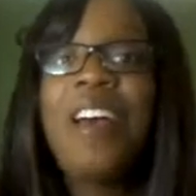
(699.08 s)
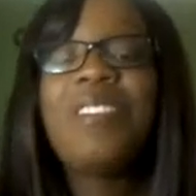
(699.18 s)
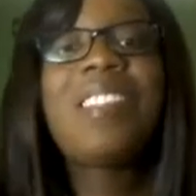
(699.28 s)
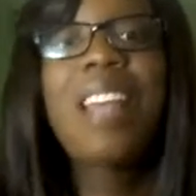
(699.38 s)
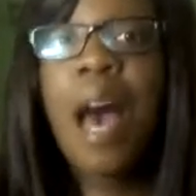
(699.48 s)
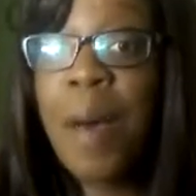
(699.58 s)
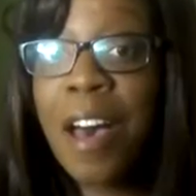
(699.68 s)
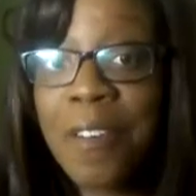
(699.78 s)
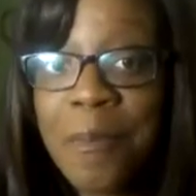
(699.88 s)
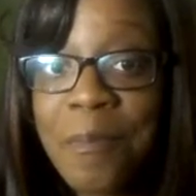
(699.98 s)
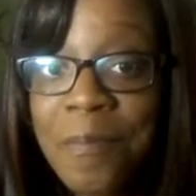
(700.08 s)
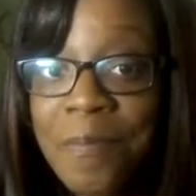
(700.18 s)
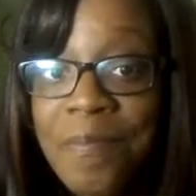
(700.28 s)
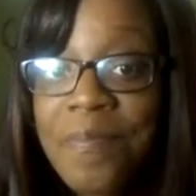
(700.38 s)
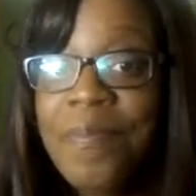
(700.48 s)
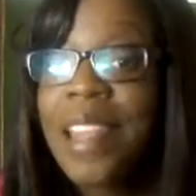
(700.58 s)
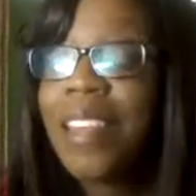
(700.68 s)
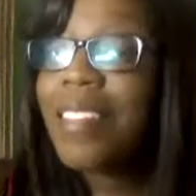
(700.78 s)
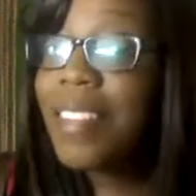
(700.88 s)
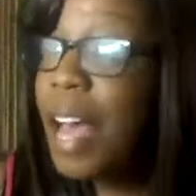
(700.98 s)
Some of them.
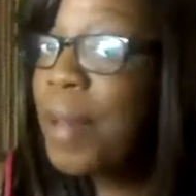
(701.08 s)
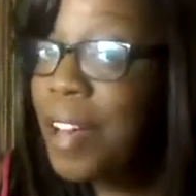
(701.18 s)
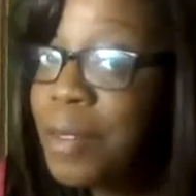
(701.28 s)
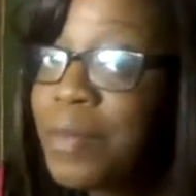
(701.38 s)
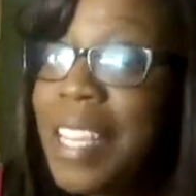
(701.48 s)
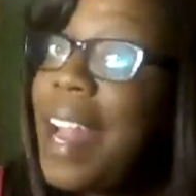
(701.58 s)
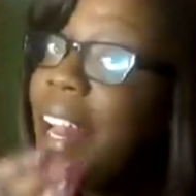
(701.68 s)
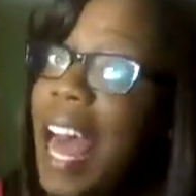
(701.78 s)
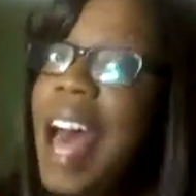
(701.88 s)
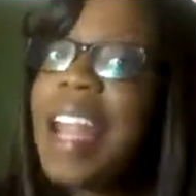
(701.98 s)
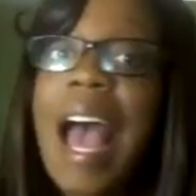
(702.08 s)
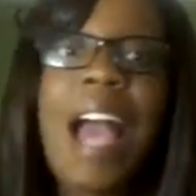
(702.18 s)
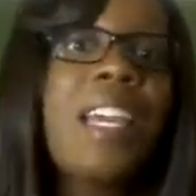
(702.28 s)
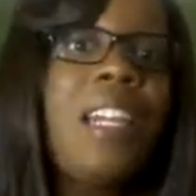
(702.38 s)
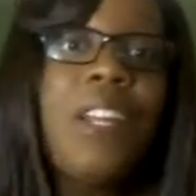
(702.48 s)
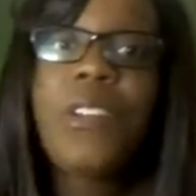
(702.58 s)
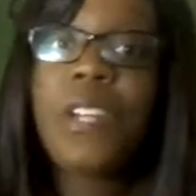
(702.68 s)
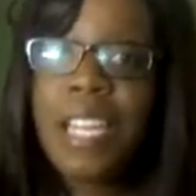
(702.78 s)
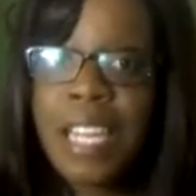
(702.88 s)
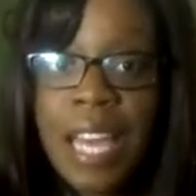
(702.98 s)
Datalot, I can
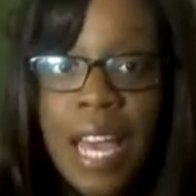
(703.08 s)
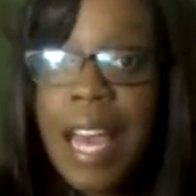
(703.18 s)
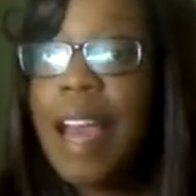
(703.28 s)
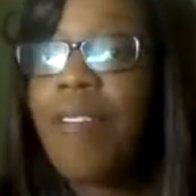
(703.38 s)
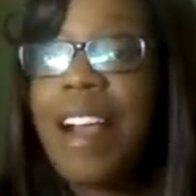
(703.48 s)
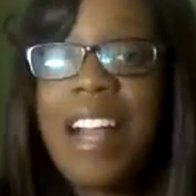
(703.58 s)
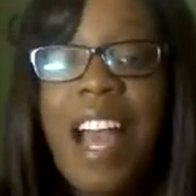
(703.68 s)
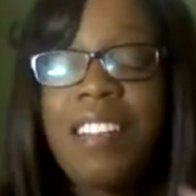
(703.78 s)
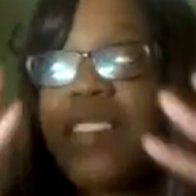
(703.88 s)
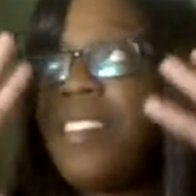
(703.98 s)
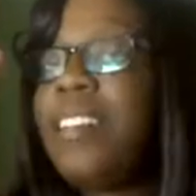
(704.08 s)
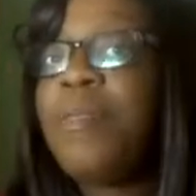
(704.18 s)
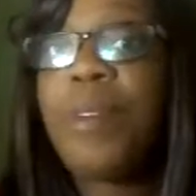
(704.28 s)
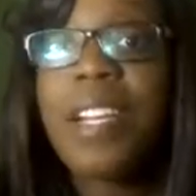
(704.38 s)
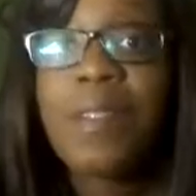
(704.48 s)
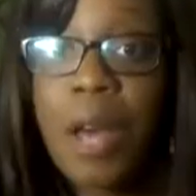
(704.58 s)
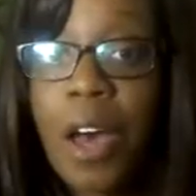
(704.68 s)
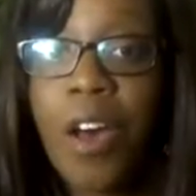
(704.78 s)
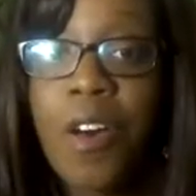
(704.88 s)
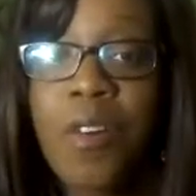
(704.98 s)
literally, right now I just needed a break from
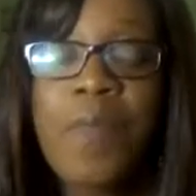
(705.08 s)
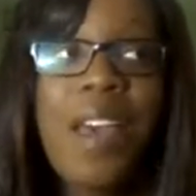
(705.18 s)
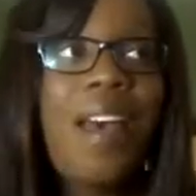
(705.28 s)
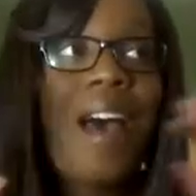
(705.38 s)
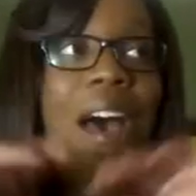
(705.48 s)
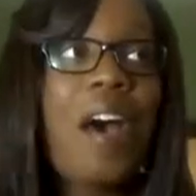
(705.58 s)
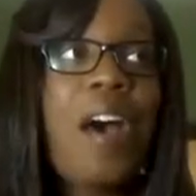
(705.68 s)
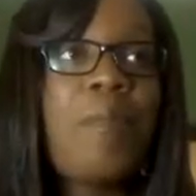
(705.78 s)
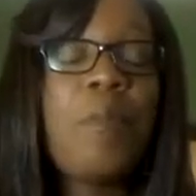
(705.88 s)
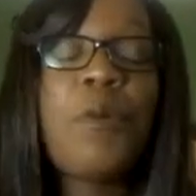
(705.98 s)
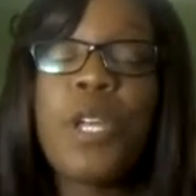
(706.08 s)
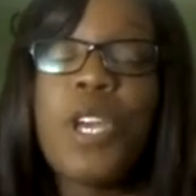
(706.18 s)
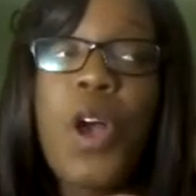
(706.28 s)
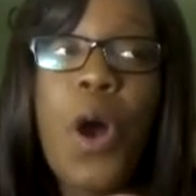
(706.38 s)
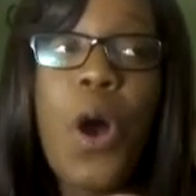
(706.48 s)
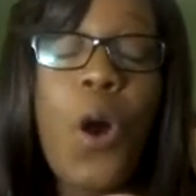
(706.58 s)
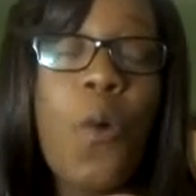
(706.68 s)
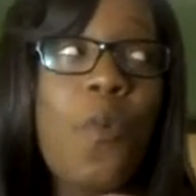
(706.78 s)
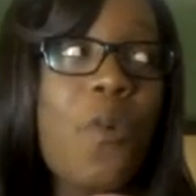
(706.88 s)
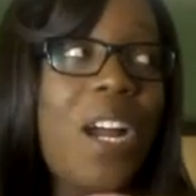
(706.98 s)
home. I'm going to go
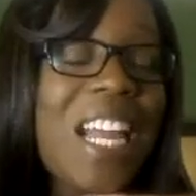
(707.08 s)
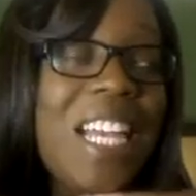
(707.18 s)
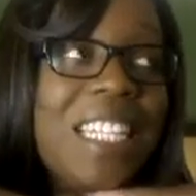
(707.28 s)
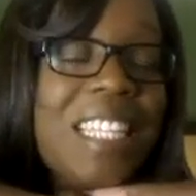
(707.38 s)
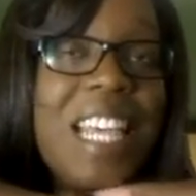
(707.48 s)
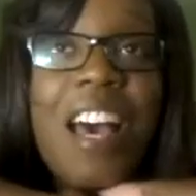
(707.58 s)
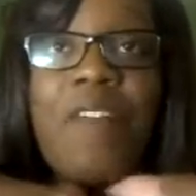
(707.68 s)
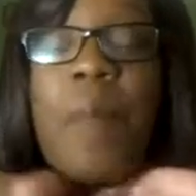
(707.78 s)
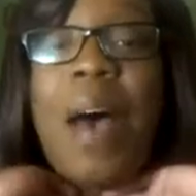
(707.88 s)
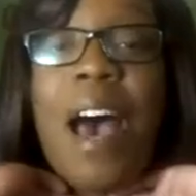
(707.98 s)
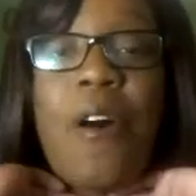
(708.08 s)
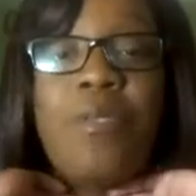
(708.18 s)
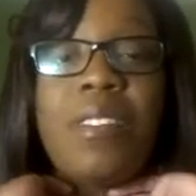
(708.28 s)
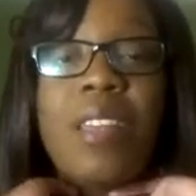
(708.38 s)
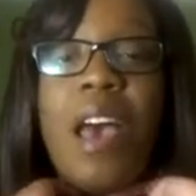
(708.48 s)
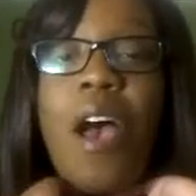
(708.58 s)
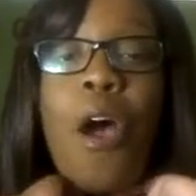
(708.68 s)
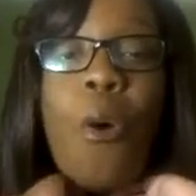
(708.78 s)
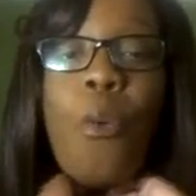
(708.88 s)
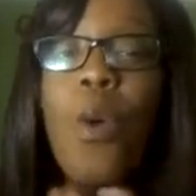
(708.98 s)
more in depth about
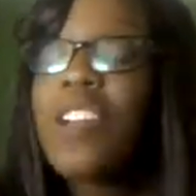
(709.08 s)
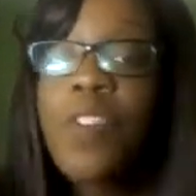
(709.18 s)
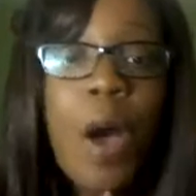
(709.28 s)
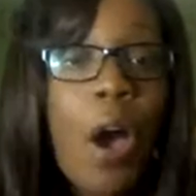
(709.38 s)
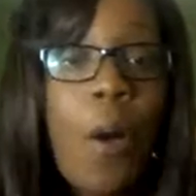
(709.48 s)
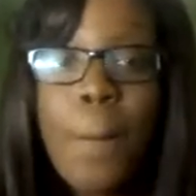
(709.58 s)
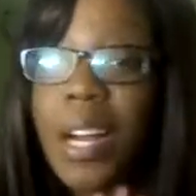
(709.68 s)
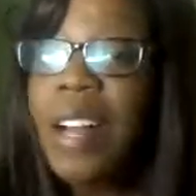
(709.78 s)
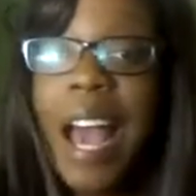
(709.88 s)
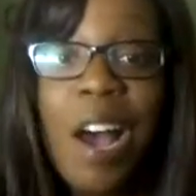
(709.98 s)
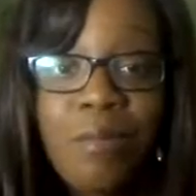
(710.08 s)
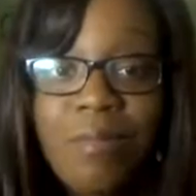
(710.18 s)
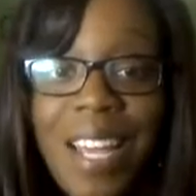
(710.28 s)
work from home burnout